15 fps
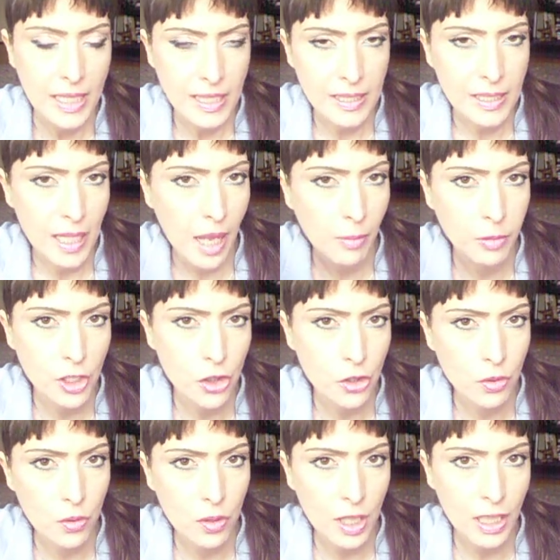
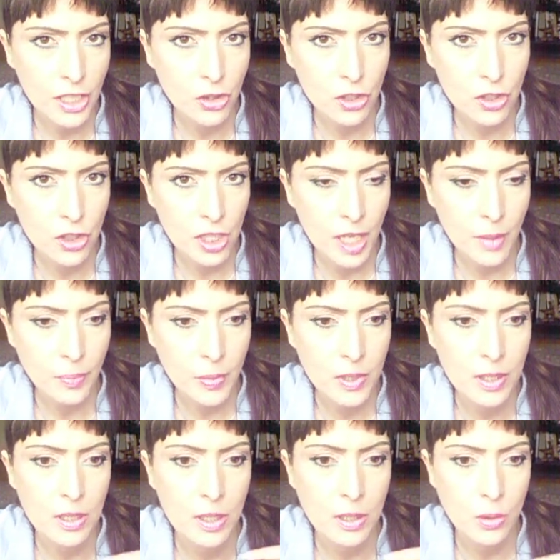established
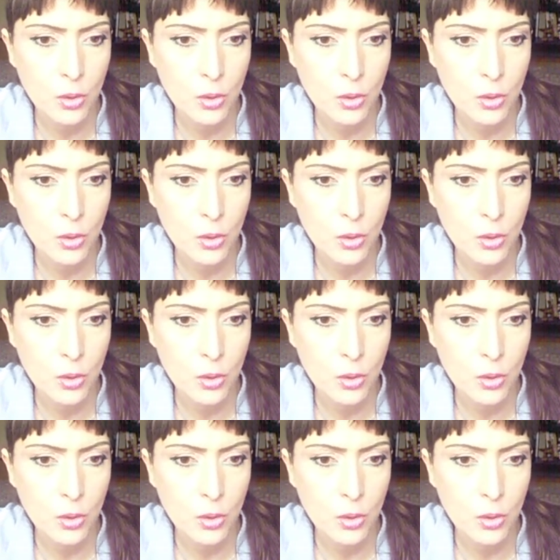relationships.